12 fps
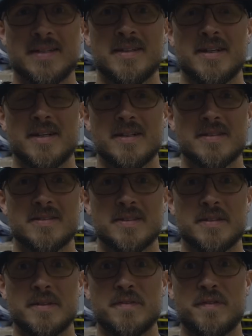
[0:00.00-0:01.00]
Uh, it's
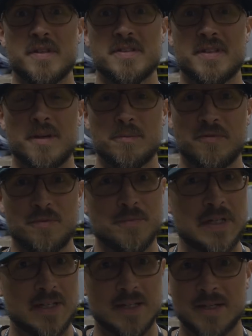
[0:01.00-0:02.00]
the uh, first time for
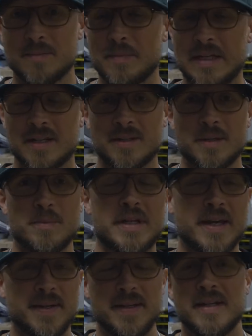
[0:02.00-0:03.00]
me meeting them again.